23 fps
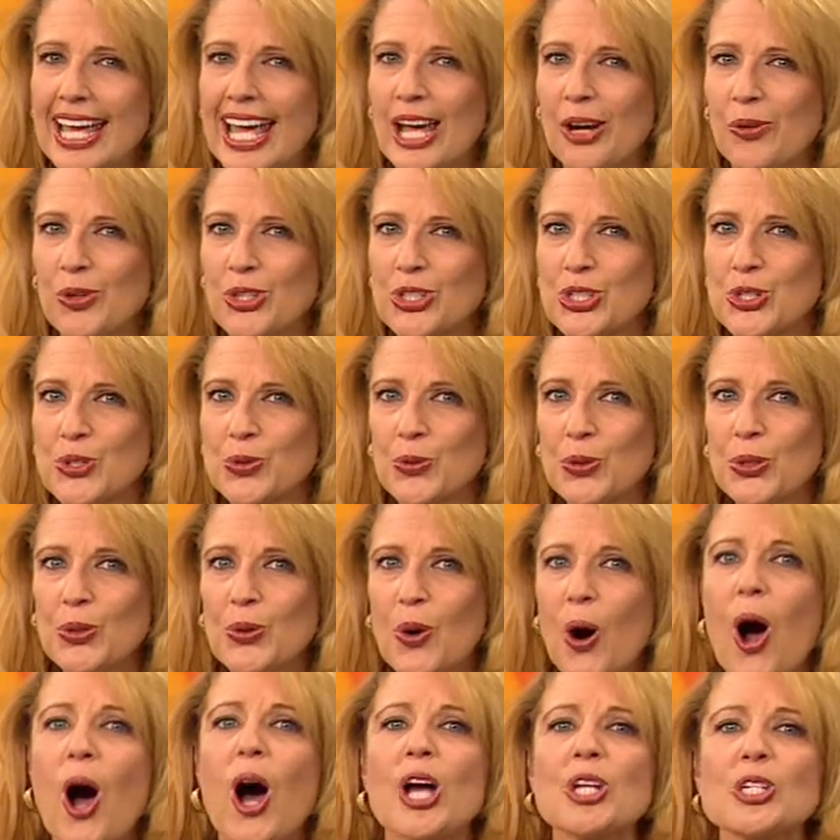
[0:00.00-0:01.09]
And with
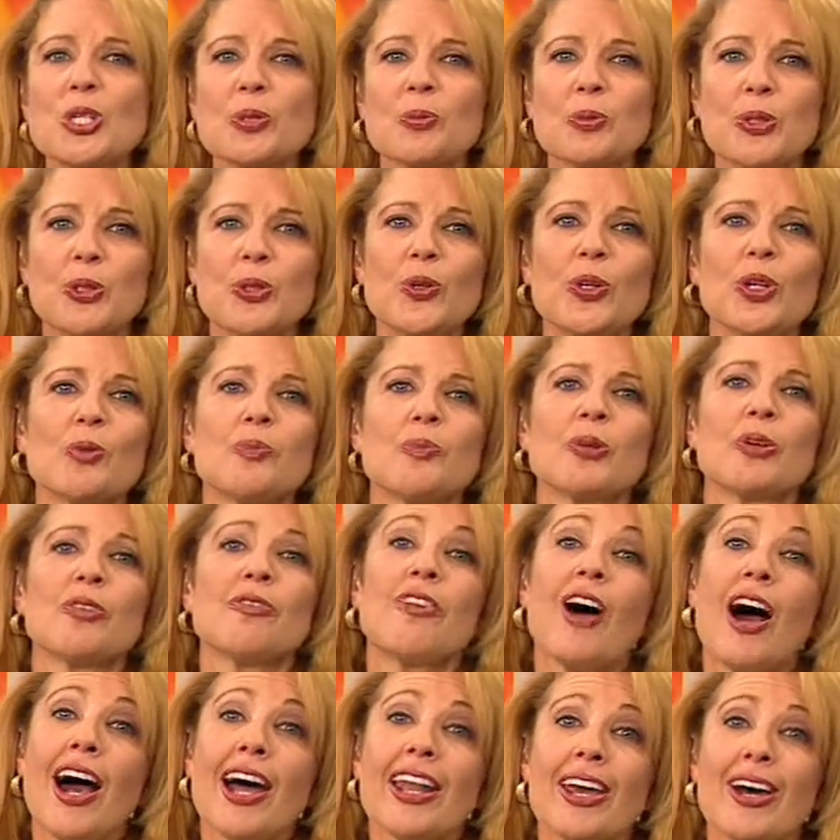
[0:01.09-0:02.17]
true entrepreneur
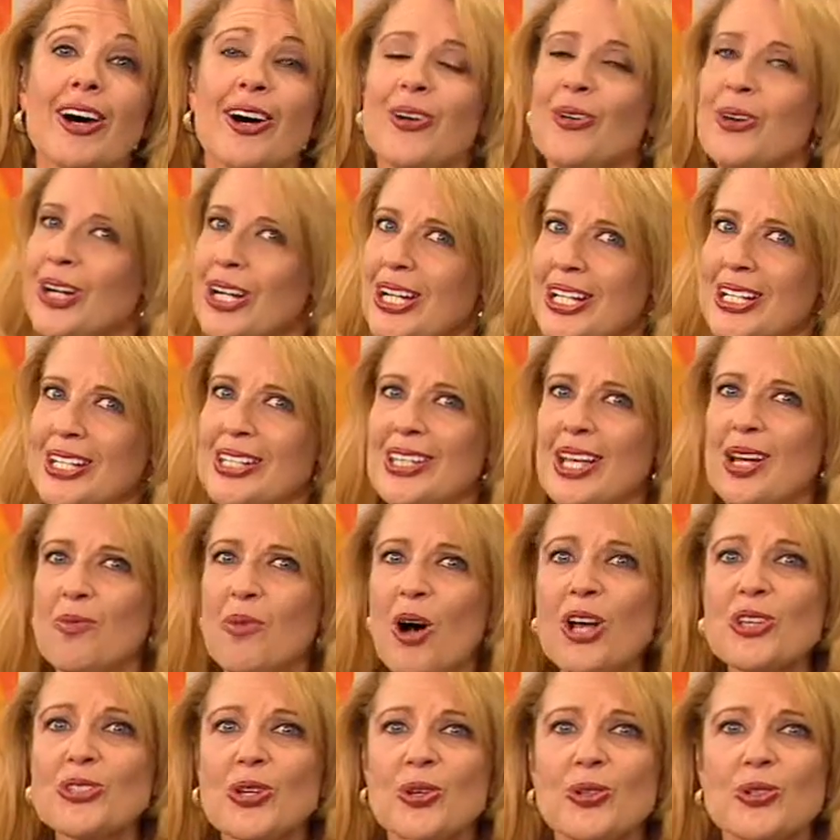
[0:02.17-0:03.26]
bravado,
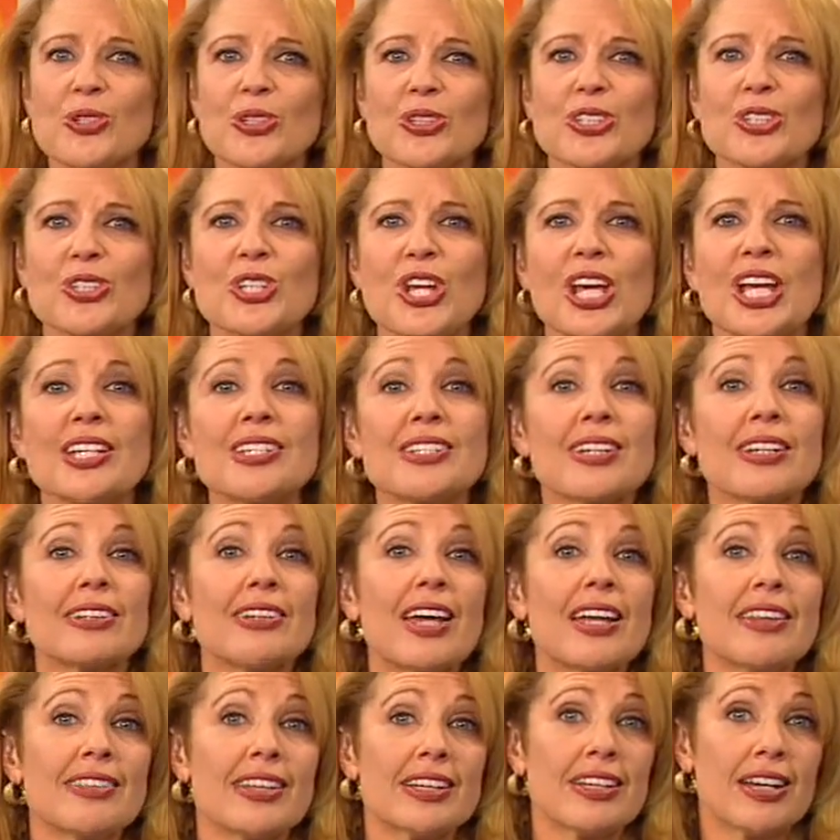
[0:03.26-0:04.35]
some also took the chance to
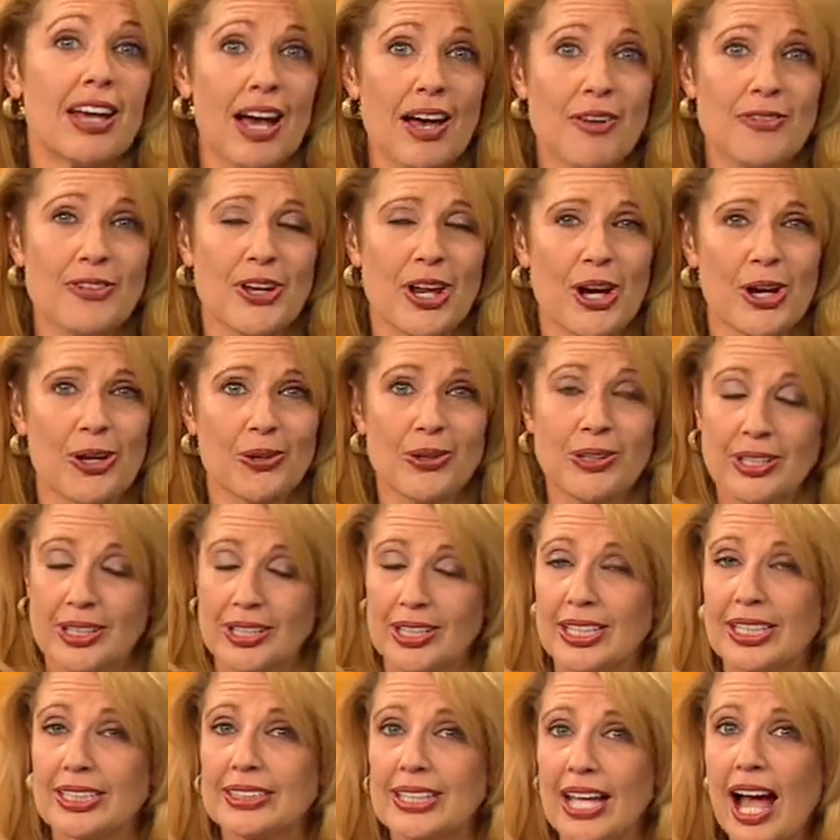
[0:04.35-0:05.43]
let the gov know
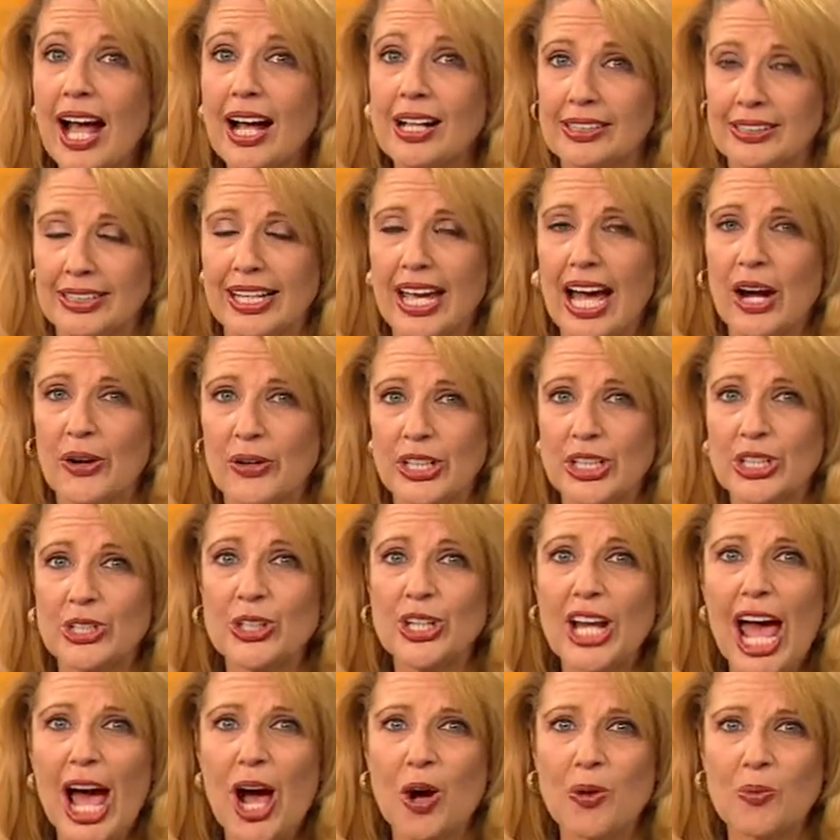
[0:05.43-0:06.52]
exactly how he
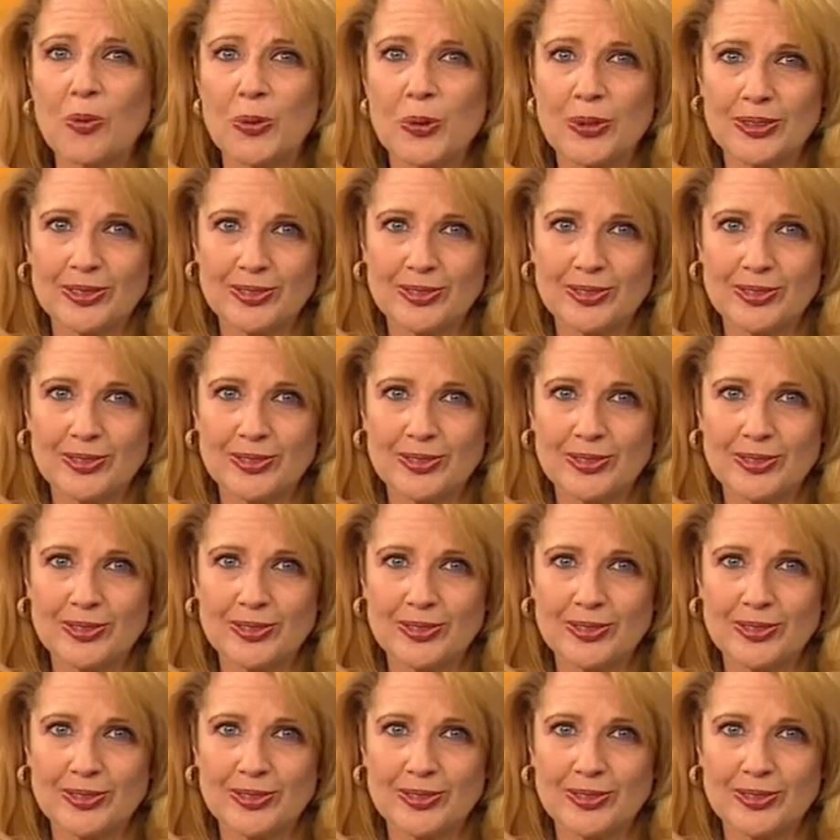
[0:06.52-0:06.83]
could help.